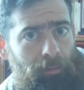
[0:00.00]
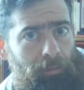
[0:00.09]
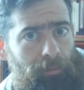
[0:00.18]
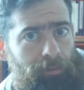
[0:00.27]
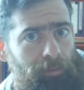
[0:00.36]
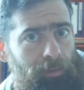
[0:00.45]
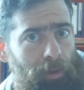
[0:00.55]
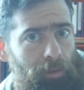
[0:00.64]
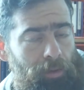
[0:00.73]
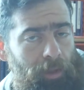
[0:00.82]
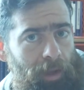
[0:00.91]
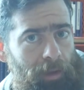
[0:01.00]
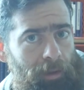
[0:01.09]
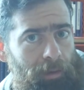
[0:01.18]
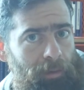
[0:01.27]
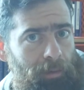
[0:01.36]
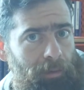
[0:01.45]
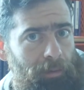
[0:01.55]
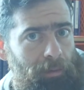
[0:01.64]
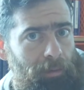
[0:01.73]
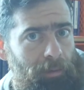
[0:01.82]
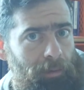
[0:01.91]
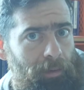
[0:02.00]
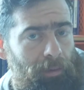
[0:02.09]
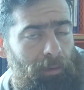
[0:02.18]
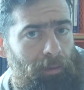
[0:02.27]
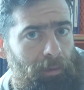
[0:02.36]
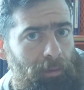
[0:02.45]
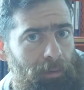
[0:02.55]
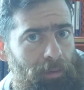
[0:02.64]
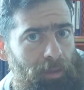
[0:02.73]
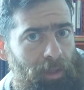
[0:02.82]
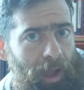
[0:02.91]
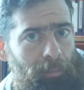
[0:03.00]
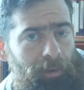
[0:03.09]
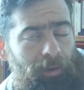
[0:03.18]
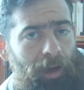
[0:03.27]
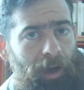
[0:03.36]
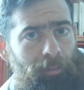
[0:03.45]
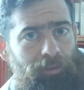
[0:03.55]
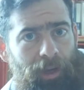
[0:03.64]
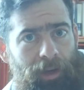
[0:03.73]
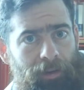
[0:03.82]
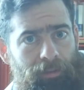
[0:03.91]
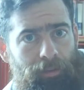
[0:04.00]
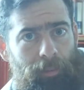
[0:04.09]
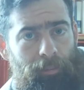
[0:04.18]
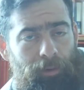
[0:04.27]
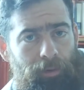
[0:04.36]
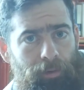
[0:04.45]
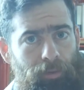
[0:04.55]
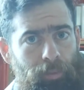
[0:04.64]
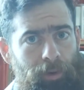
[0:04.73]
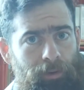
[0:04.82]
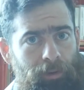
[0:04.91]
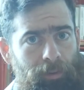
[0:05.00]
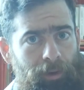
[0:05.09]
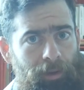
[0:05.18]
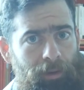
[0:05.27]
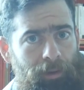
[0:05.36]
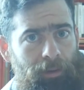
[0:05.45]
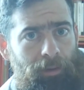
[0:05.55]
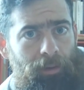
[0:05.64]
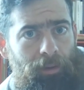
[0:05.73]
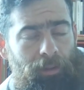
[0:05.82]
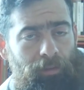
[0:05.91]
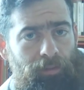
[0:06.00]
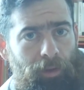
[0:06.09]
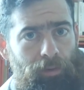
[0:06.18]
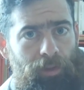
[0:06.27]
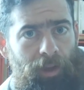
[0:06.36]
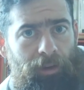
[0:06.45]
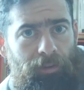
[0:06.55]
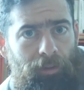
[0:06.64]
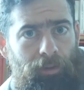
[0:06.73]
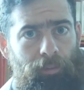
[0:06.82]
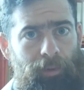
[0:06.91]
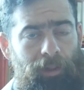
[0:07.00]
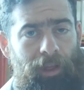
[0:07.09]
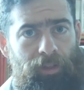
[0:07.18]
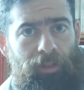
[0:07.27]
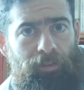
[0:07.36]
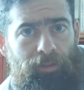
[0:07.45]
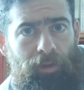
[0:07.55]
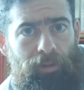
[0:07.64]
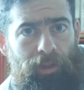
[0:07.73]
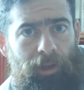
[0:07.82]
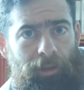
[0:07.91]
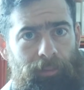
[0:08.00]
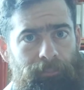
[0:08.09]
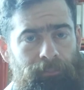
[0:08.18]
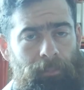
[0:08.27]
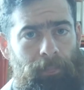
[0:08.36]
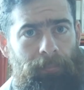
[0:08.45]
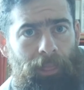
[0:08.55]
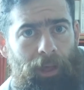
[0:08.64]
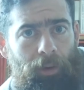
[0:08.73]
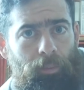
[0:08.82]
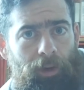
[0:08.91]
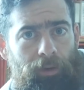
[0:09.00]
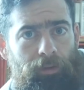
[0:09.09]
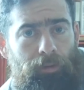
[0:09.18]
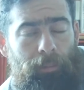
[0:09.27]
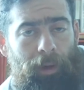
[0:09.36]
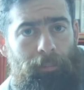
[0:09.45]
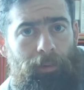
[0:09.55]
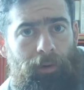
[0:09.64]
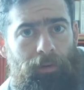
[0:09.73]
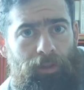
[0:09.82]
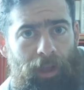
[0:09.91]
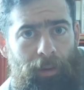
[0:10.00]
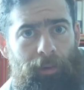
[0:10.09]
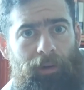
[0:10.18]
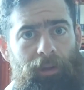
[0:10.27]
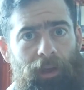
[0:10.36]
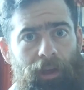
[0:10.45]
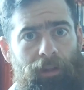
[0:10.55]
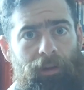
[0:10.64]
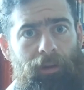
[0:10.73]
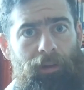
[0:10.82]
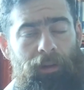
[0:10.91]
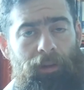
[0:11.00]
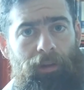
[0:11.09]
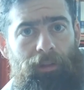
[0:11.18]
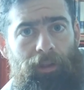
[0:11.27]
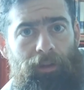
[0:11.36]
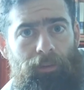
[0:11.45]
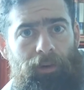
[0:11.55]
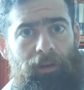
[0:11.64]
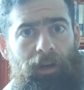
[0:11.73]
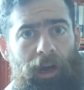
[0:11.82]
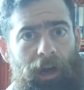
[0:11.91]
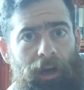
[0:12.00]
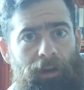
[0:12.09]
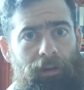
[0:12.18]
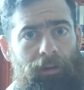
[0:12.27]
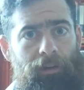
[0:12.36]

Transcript: flow state, snap into object. Remember, you're the one doing the flow state, and you're a little bit less in the flow state. And when you remember, snap out again, that you're God